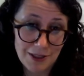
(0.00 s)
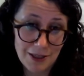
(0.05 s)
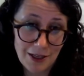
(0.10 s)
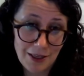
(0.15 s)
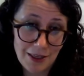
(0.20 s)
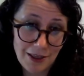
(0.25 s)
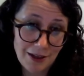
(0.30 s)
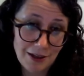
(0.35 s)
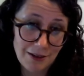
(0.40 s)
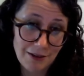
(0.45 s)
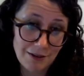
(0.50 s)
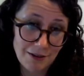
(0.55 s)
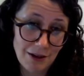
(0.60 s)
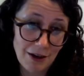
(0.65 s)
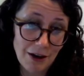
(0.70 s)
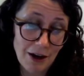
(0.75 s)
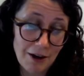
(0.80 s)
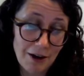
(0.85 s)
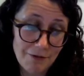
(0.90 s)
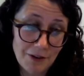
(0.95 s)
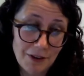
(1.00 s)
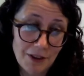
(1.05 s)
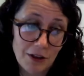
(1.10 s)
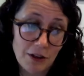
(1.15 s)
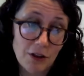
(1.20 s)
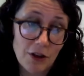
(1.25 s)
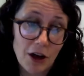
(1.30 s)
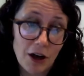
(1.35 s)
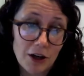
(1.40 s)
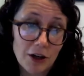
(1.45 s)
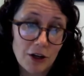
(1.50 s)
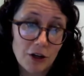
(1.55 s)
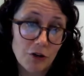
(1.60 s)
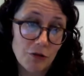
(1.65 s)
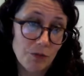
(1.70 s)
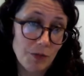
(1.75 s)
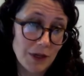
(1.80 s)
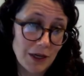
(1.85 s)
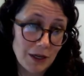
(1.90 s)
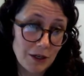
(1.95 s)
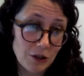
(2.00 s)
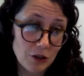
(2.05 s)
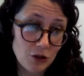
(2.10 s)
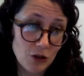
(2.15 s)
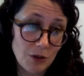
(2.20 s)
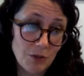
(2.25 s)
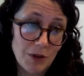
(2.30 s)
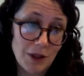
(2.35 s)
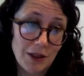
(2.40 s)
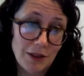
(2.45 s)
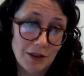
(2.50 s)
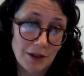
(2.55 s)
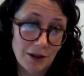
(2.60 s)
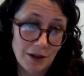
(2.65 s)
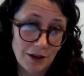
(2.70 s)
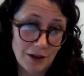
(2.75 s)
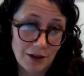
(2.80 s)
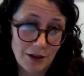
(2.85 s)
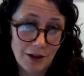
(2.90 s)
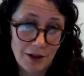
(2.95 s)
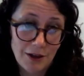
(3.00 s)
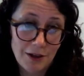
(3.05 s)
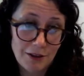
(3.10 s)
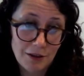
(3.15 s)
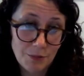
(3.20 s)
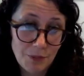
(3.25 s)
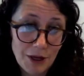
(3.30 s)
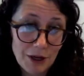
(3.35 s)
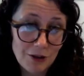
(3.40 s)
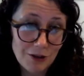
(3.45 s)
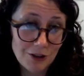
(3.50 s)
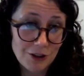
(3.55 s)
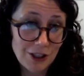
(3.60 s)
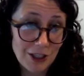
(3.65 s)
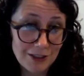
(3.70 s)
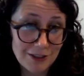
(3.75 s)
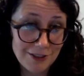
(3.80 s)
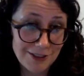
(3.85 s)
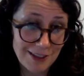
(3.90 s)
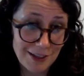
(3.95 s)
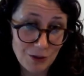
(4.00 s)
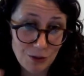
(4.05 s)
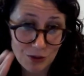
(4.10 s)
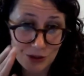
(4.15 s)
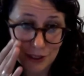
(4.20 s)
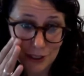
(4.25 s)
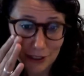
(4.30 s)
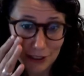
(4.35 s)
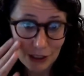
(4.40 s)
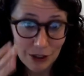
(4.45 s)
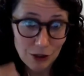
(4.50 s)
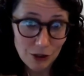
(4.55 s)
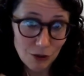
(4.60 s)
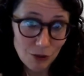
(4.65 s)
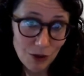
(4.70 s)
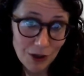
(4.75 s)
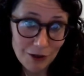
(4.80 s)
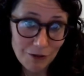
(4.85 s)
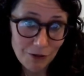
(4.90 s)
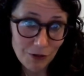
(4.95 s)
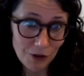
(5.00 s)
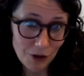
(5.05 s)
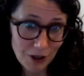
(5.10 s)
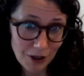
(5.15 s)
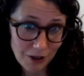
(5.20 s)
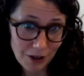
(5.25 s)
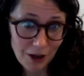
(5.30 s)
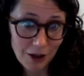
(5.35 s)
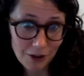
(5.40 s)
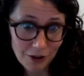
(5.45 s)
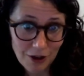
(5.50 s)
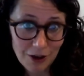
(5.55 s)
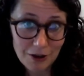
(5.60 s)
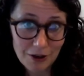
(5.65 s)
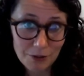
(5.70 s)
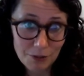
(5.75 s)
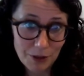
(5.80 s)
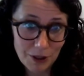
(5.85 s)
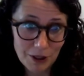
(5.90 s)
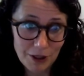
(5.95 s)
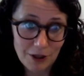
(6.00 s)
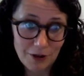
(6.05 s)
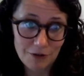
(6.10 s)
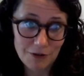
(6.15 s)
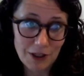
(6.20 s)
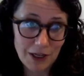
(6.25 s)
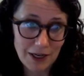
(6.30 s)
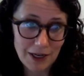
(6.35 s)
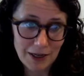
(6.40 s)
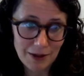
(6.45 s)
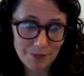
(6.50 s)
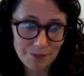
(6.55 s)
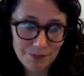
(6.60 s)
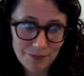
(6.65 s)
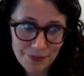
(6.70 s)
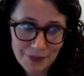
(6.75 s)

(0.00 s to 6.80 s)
And I think often the longer you've been on a treatment, the better the chances that it will continue to work for a long period of time.